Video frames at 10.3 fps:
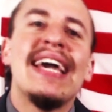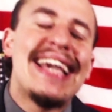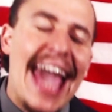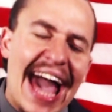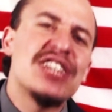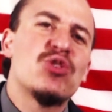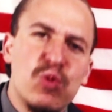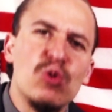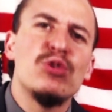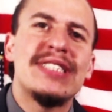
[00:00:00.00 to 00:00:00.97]
"Cash
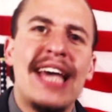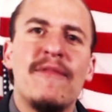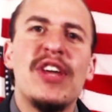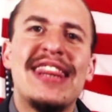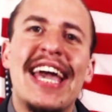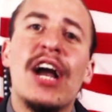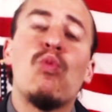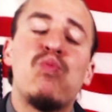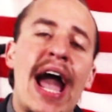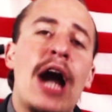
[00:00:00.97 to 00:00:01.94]
rules everything
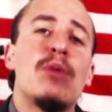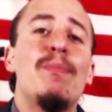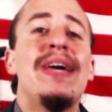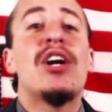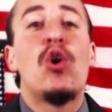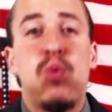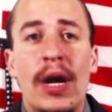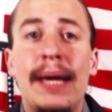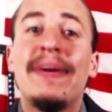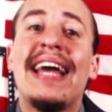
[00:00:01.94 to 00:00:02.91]
around me,
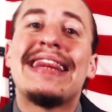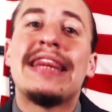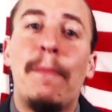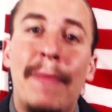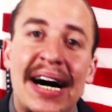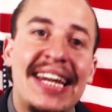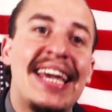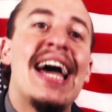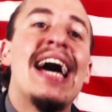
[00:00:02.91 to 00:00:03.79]
queen, get the money,